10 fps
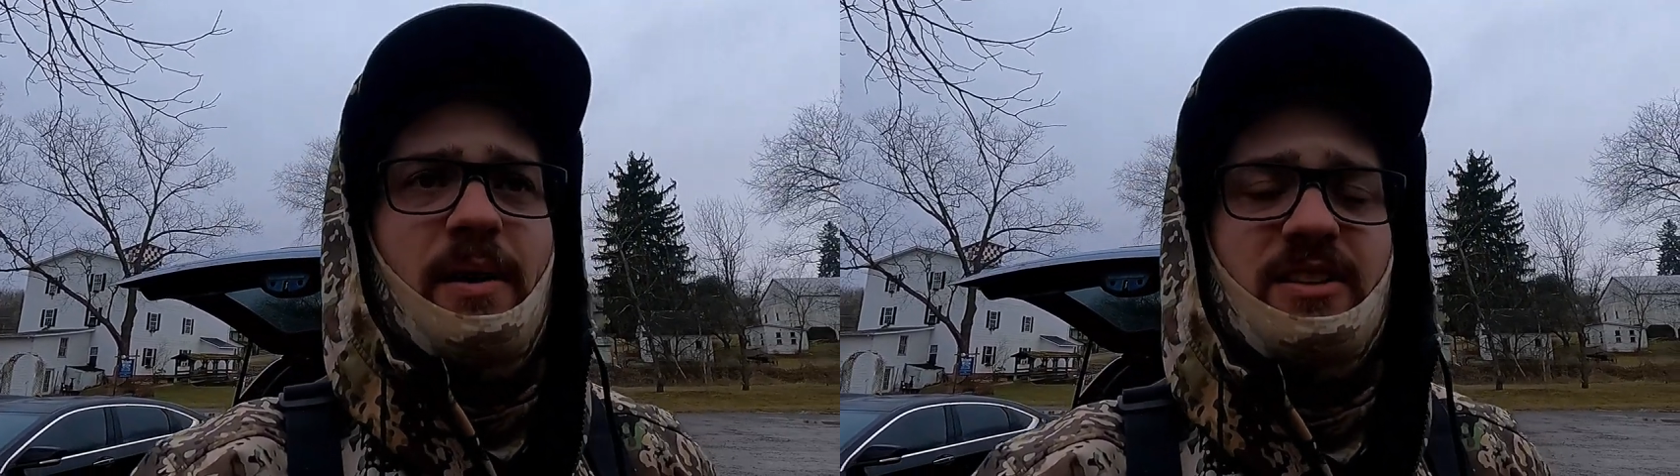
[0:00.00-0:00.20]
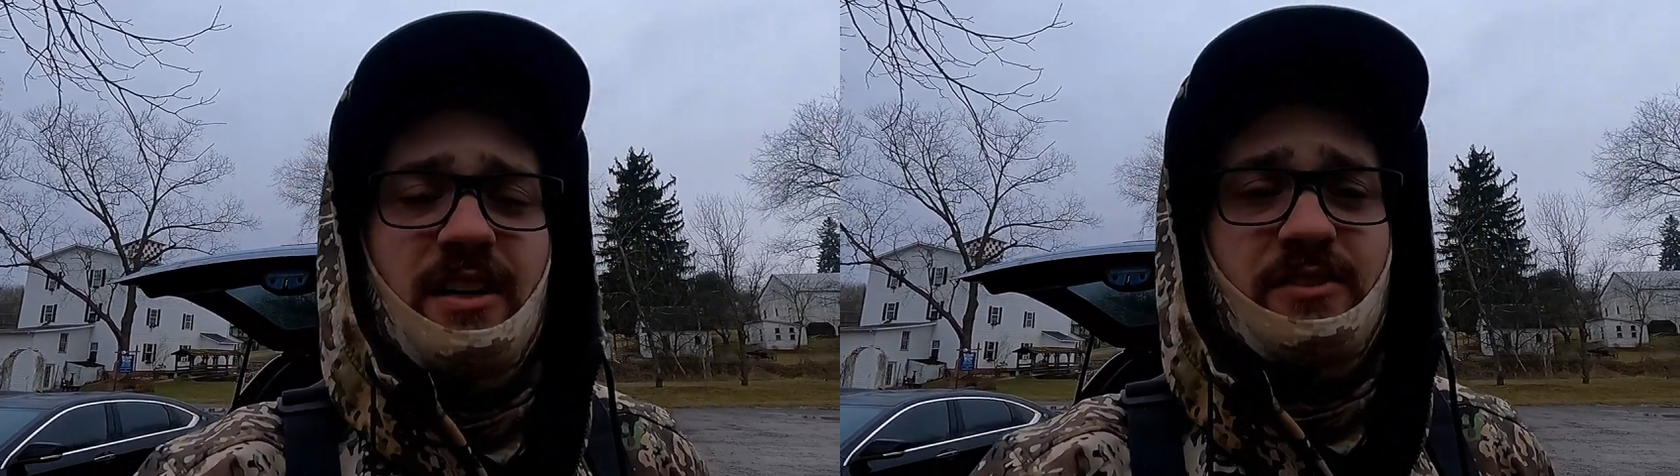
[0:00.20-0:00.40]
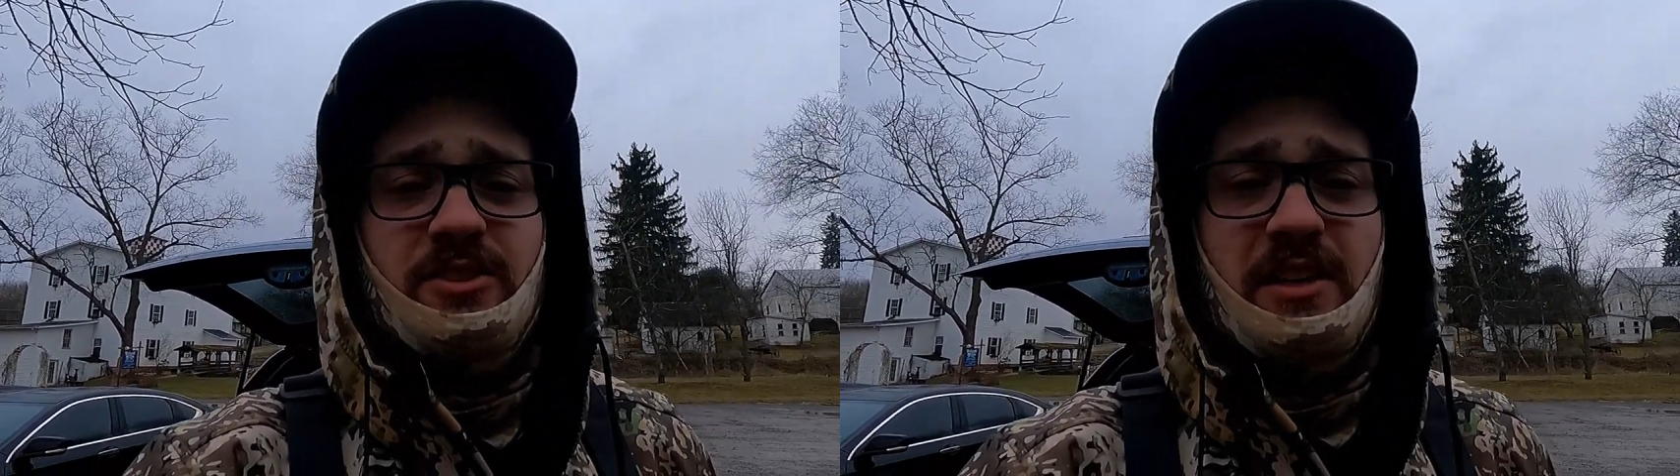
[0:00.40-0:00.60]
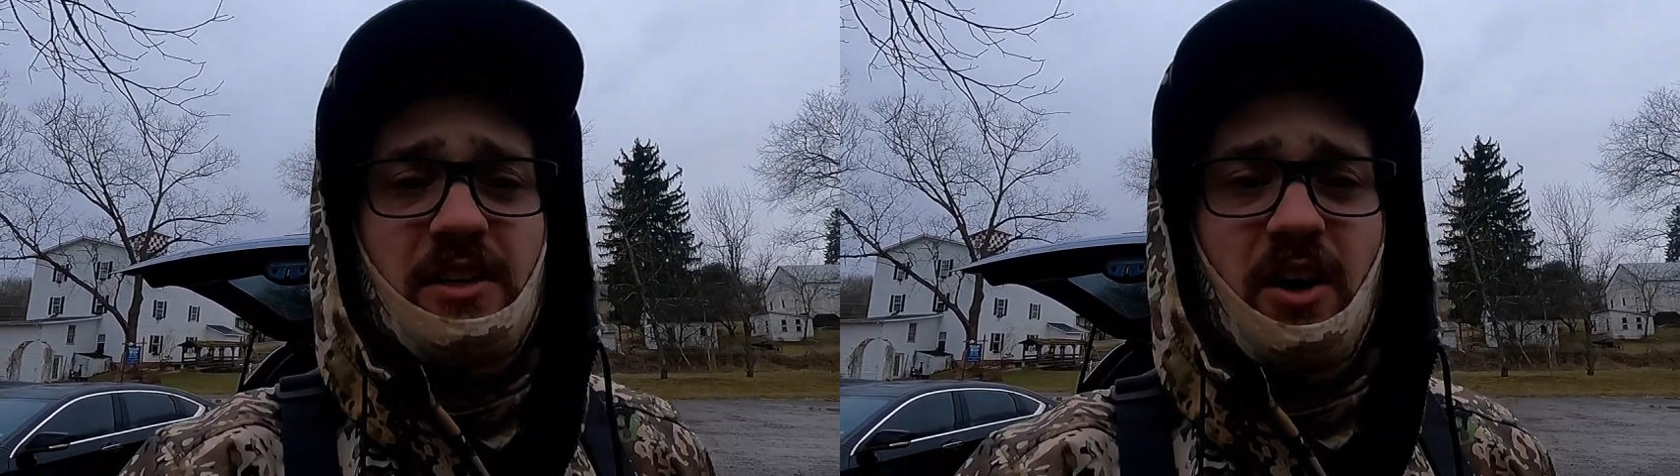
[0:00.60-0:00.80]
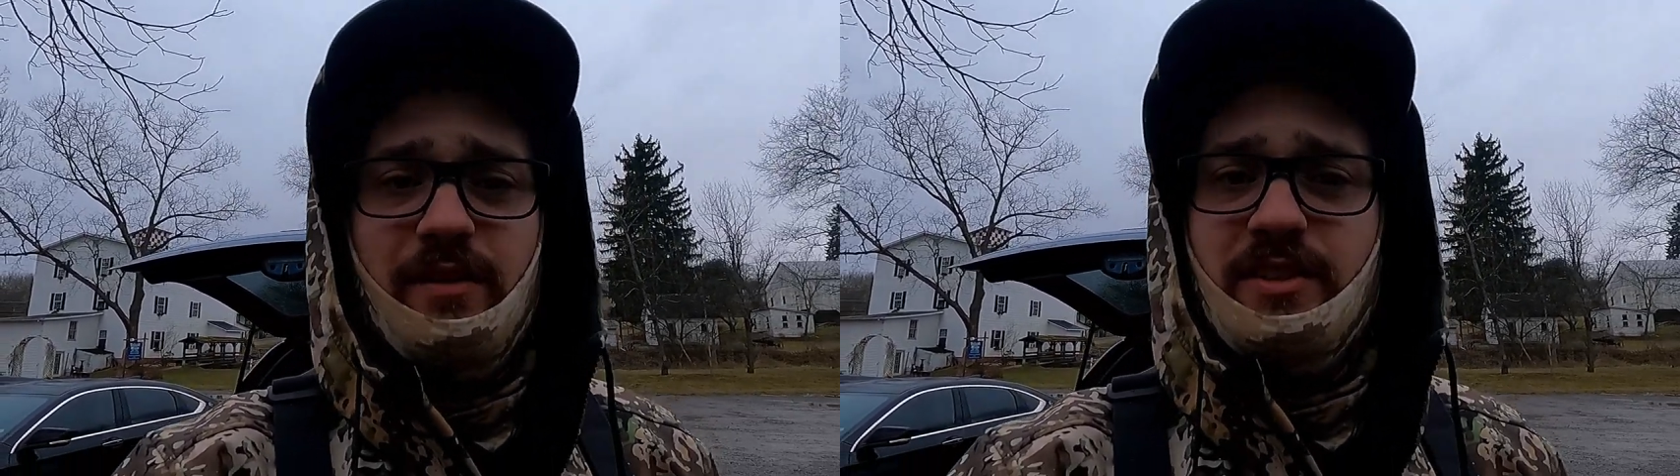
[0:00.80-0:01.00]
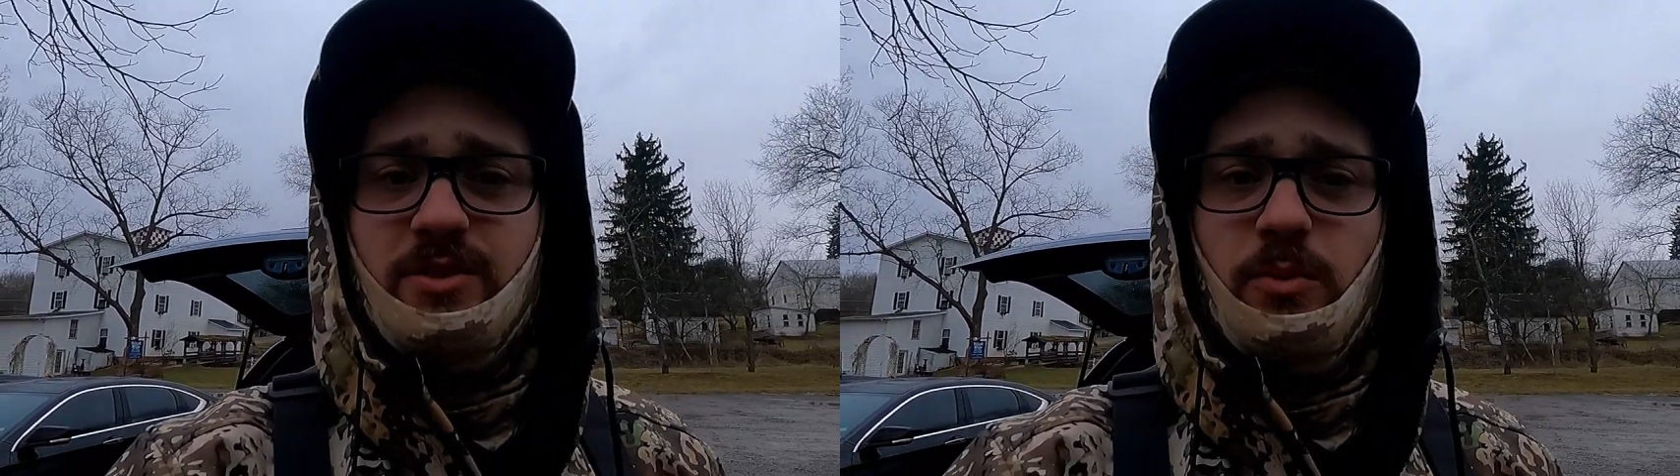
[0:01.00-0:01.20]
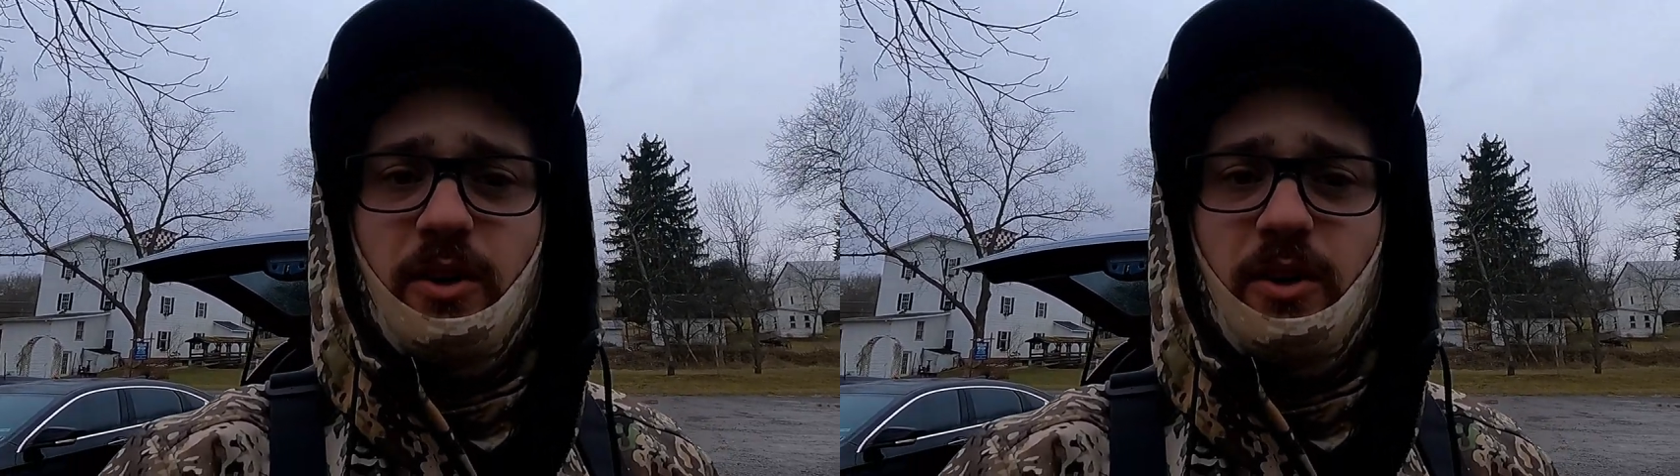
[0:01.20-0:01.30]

parents have a delayed harvest